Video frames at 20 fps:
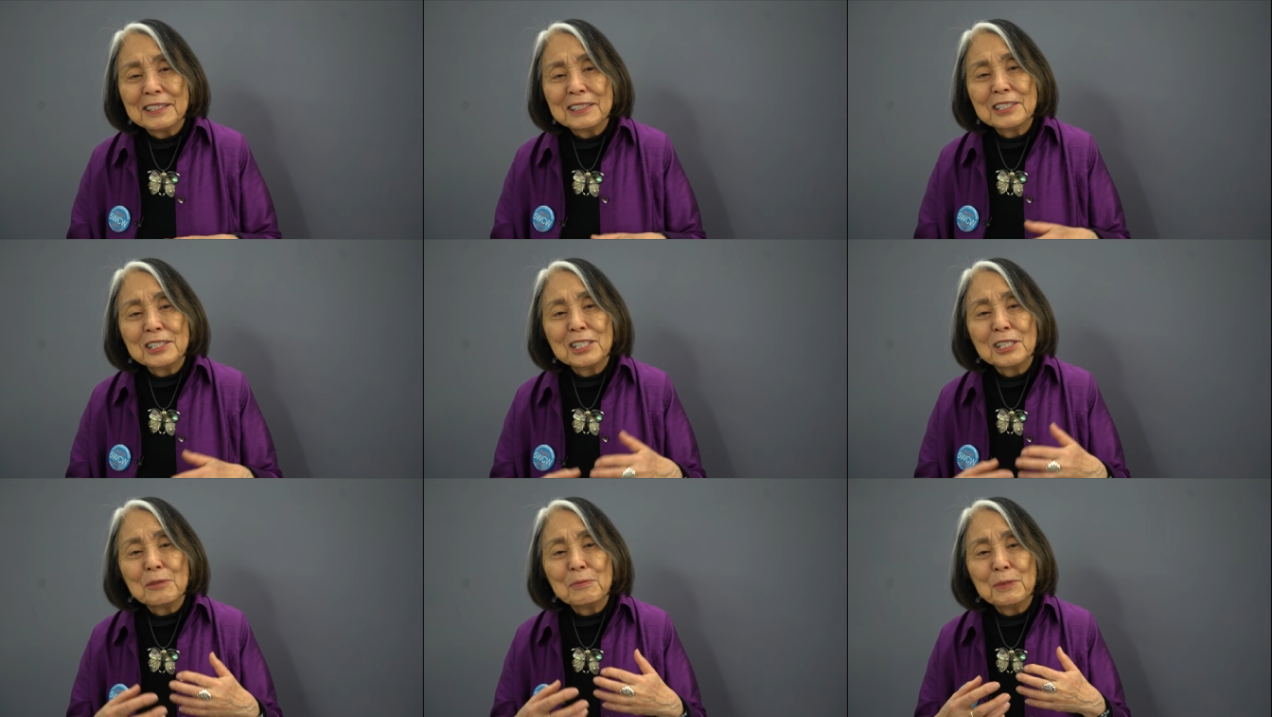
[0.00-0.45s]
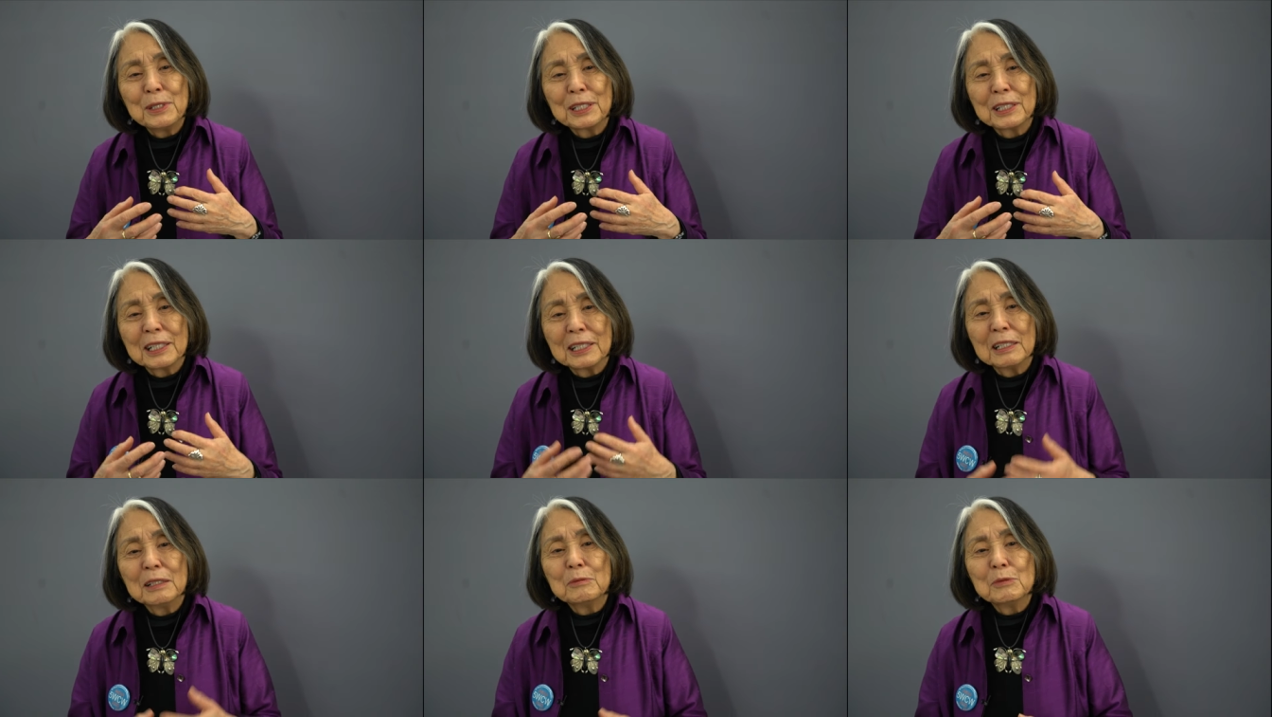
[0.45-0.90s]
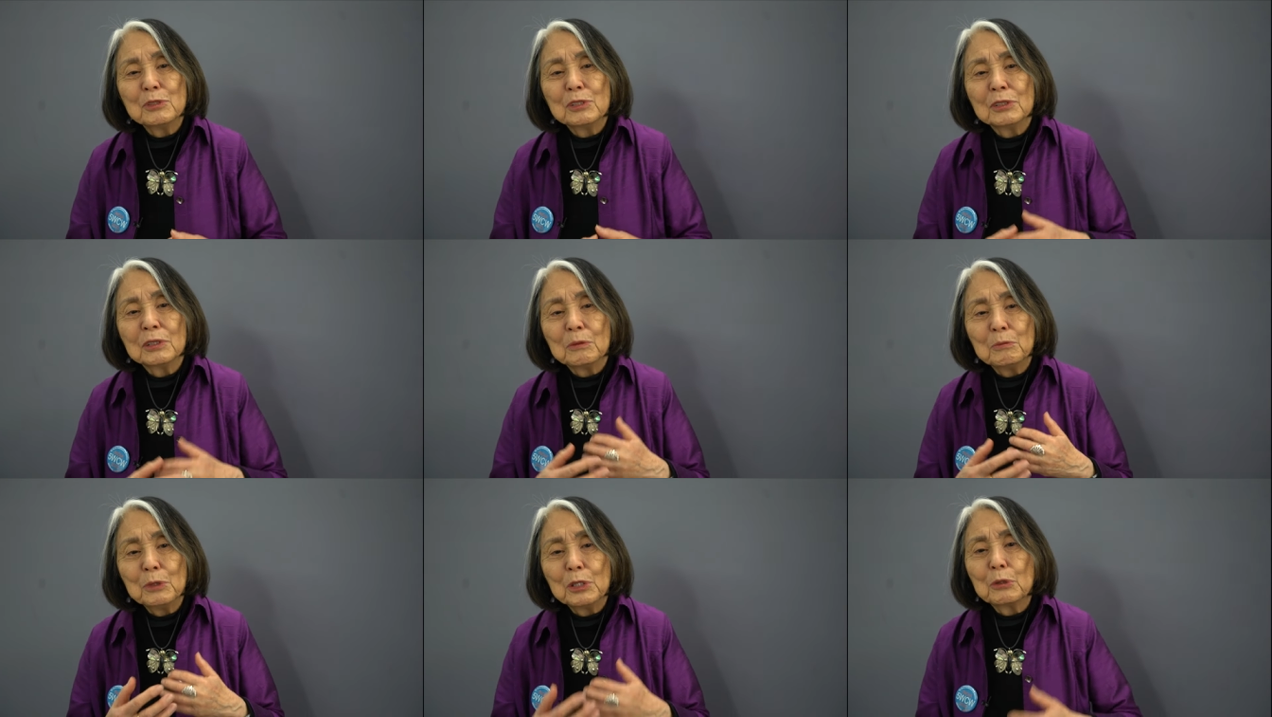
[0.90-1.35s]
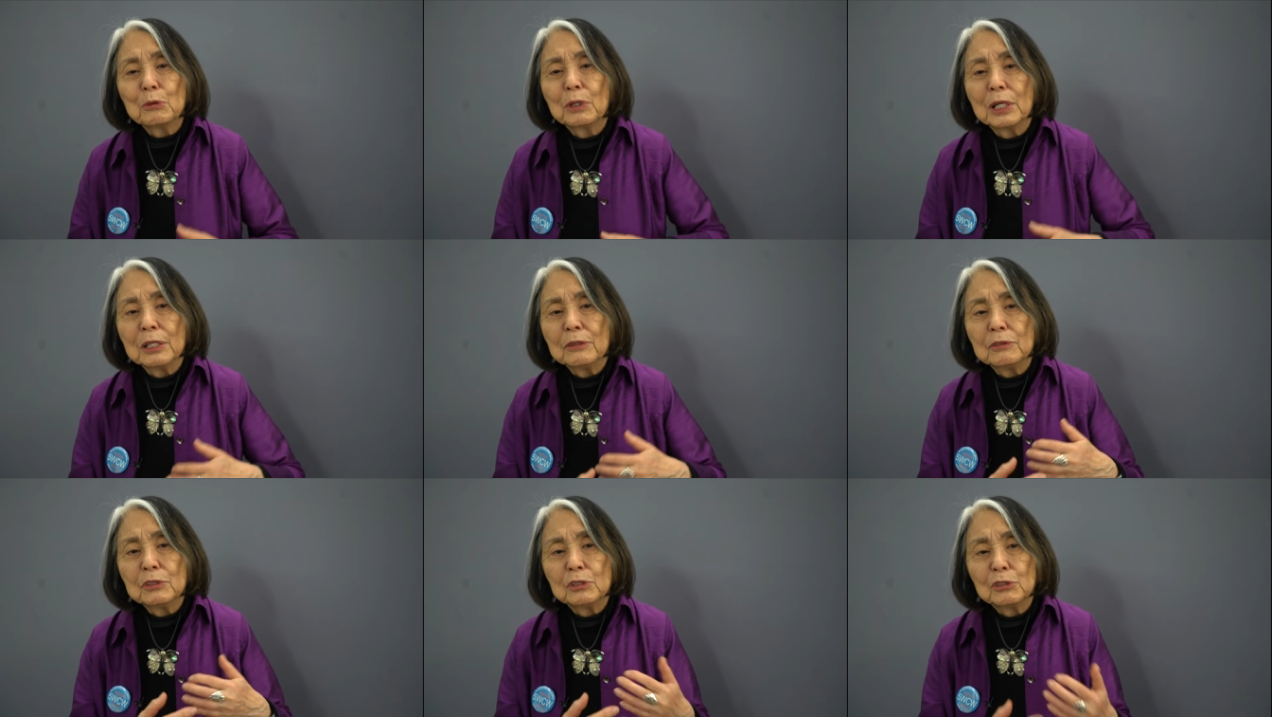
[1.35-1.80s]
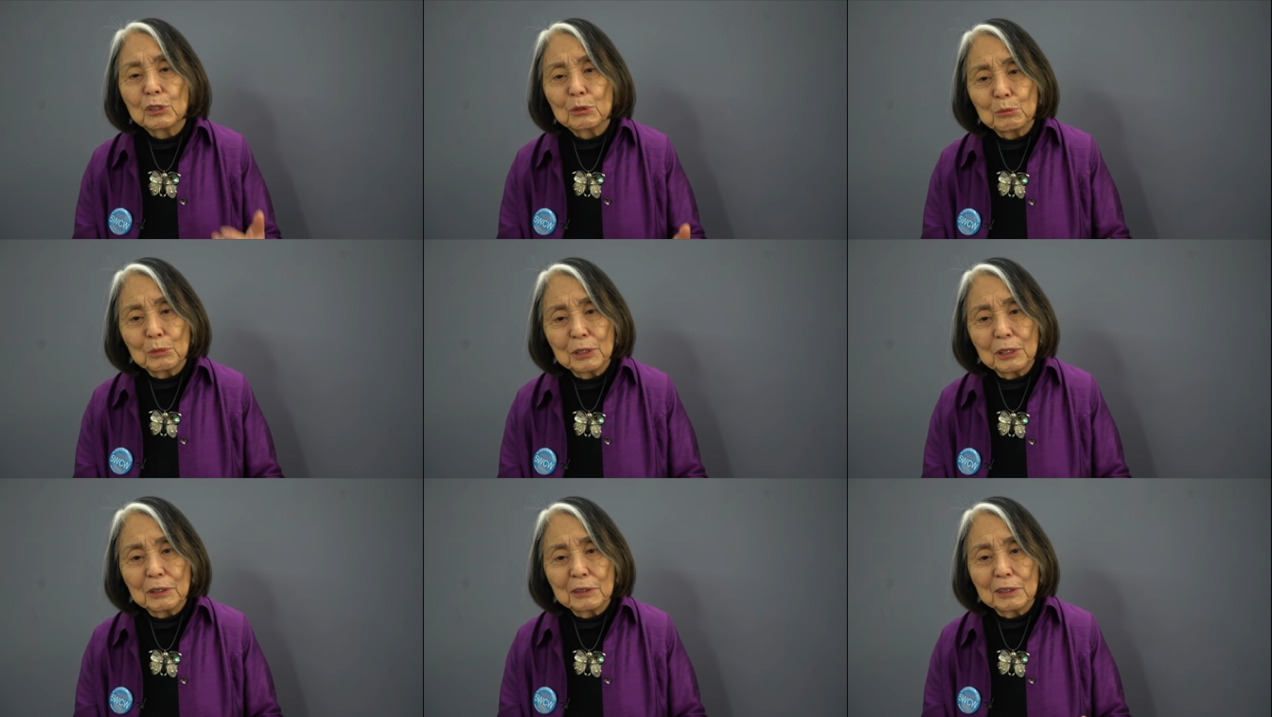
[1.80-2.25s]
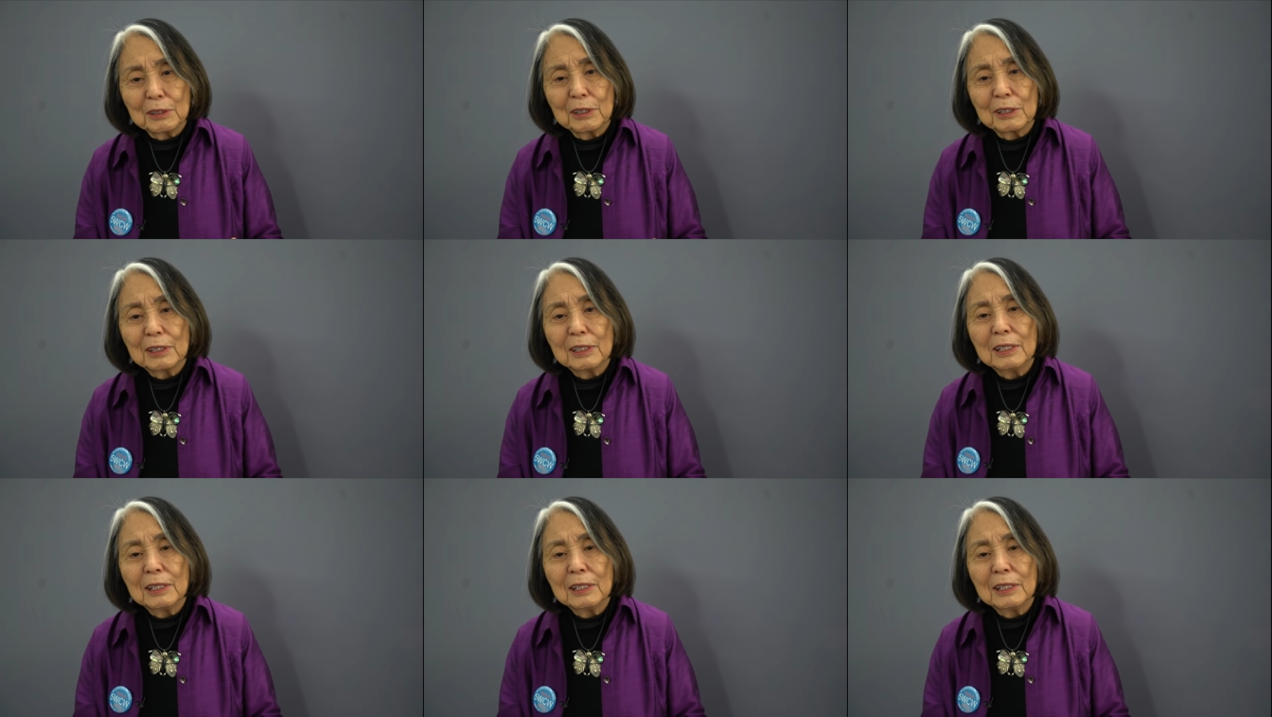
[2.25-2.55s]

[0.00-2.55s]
She becomes the midwife to her mother